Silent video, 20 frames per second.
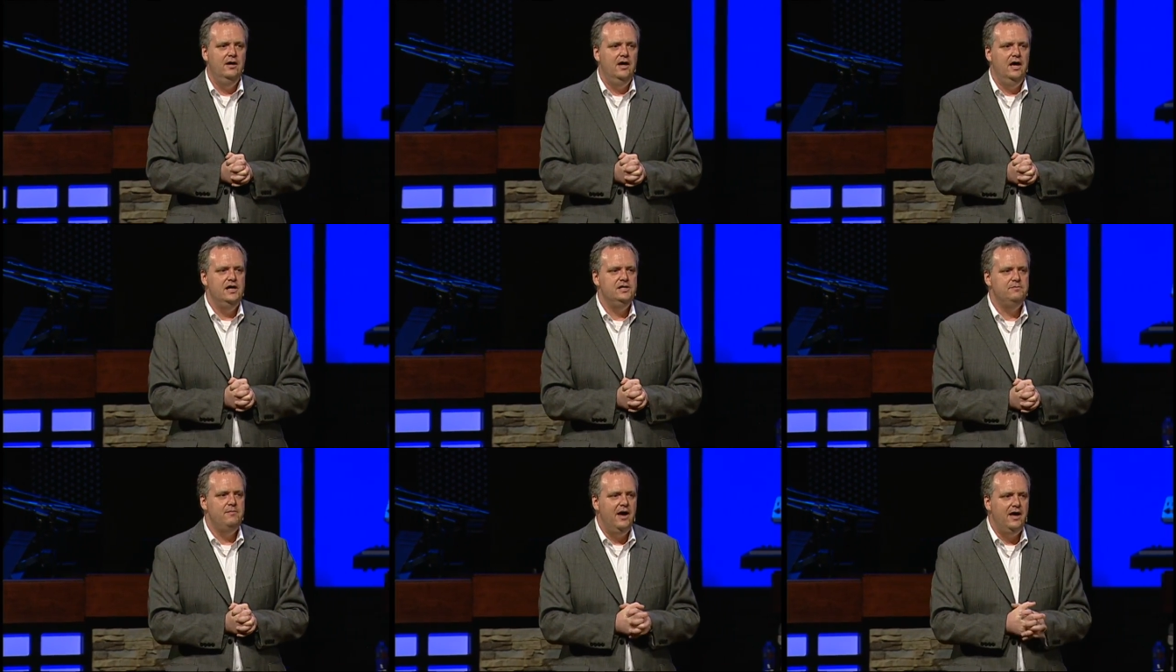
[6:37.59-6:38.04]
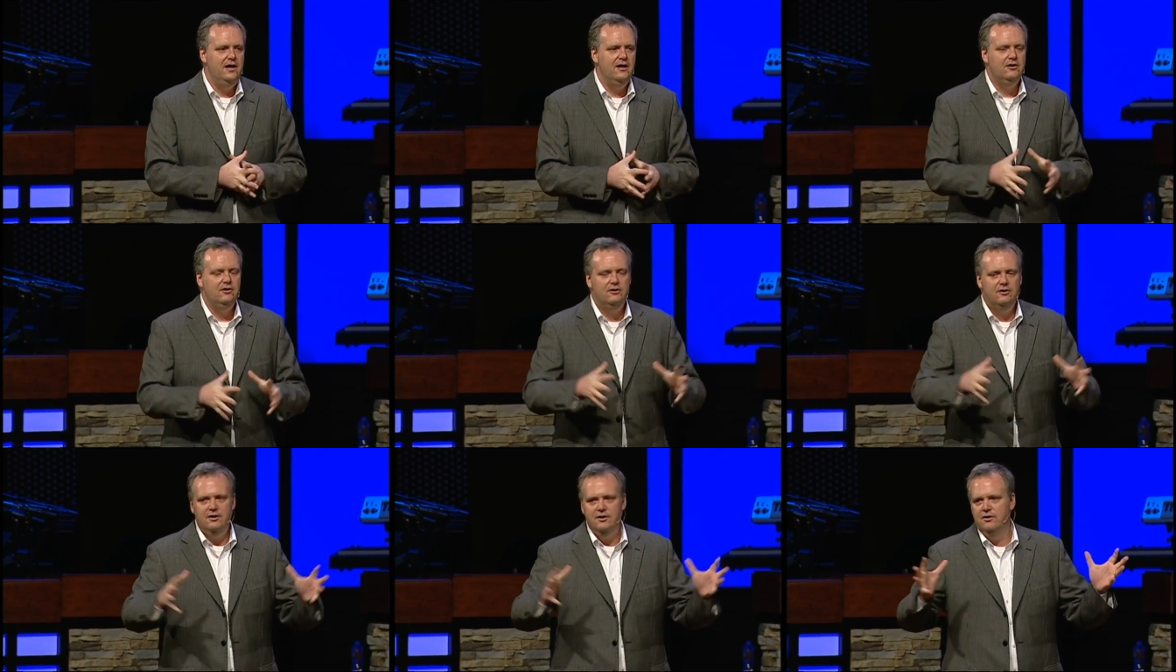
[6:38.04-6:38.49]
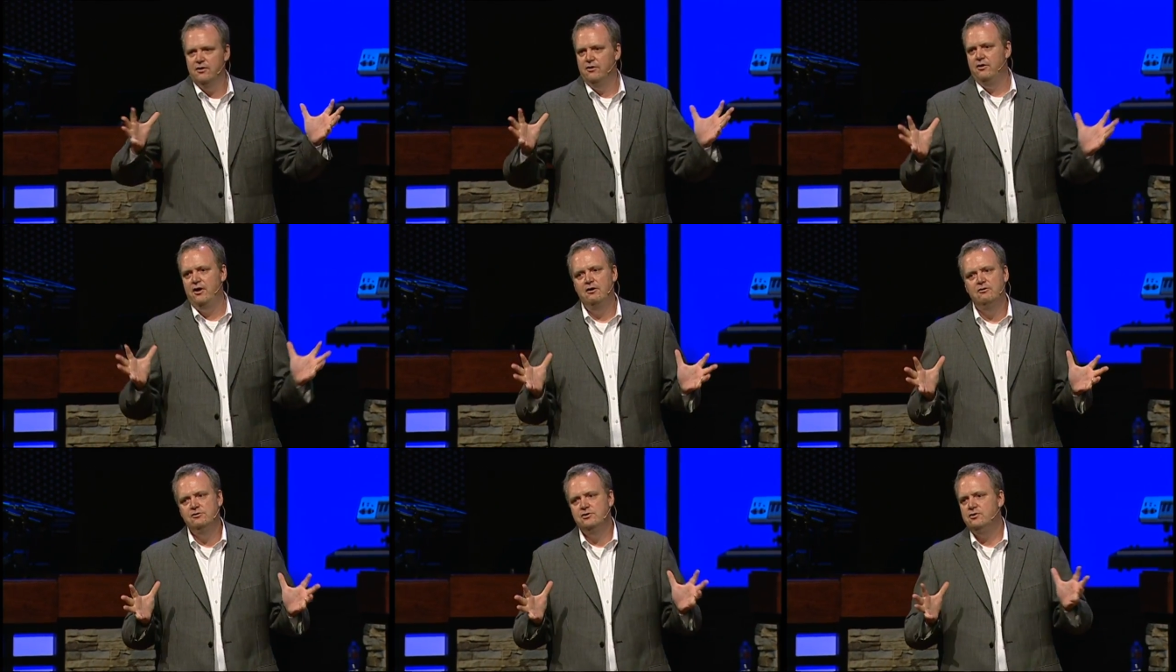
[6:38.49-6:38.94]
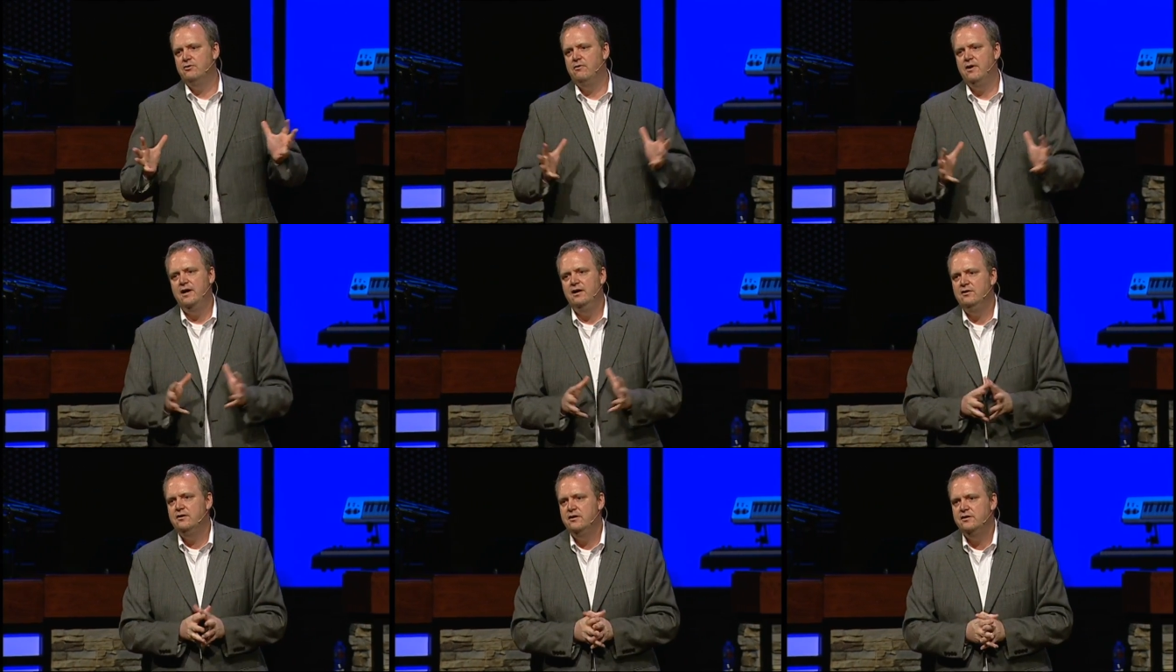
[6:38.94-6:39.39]
He's made it clear to those
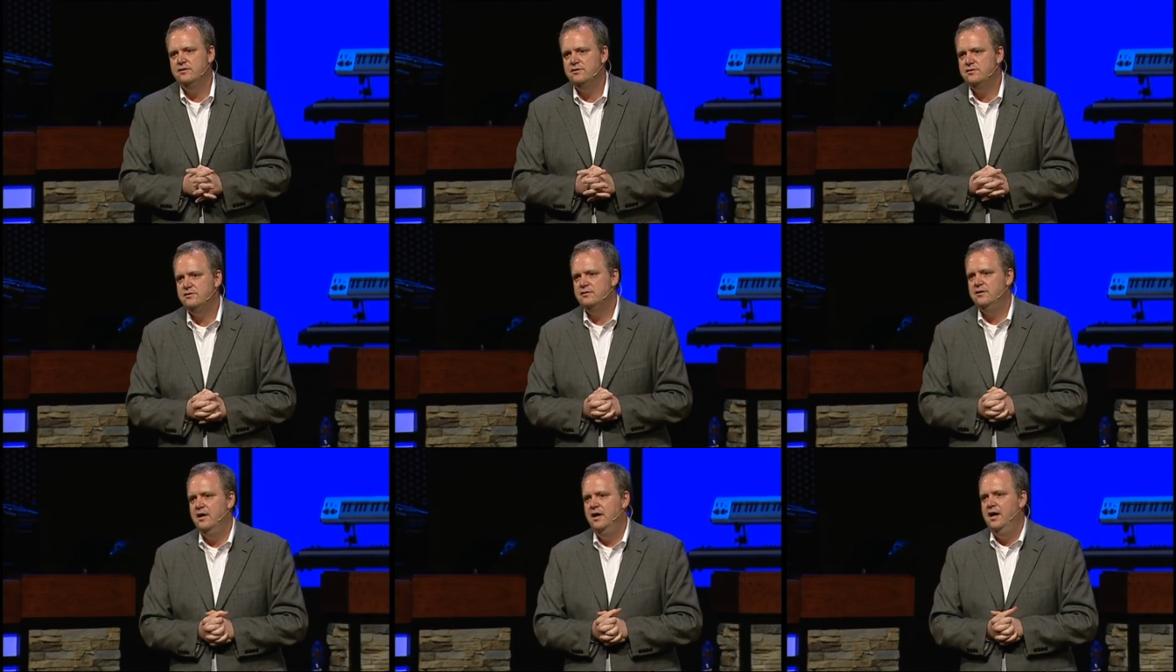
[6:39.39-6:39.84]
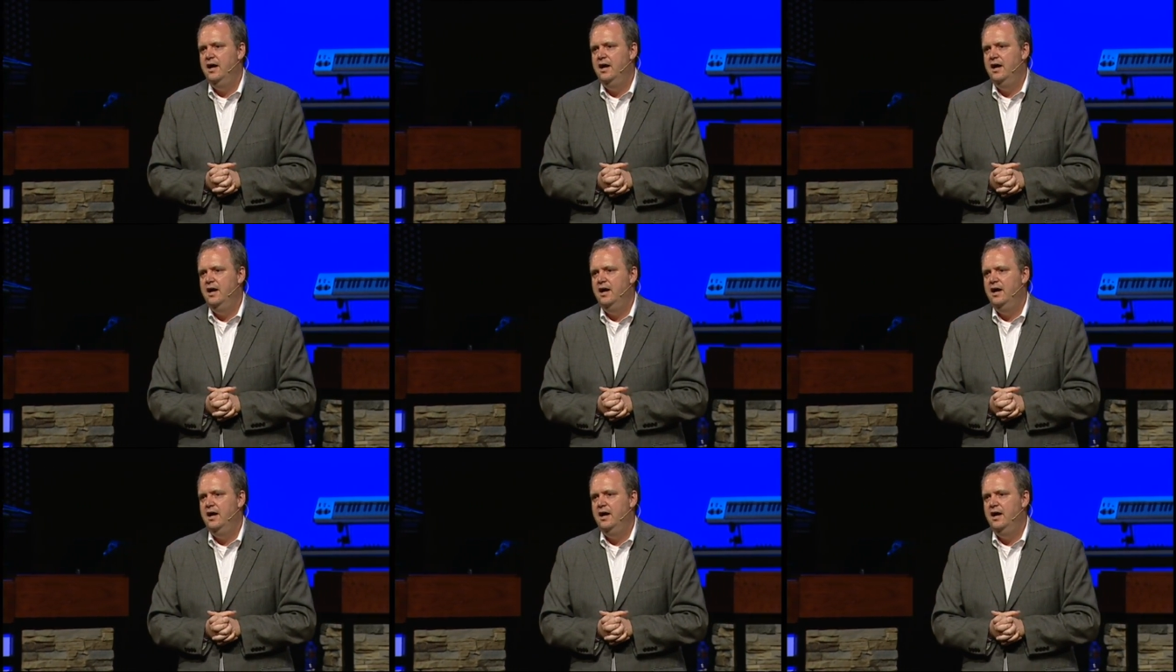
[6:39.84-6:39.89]
around us.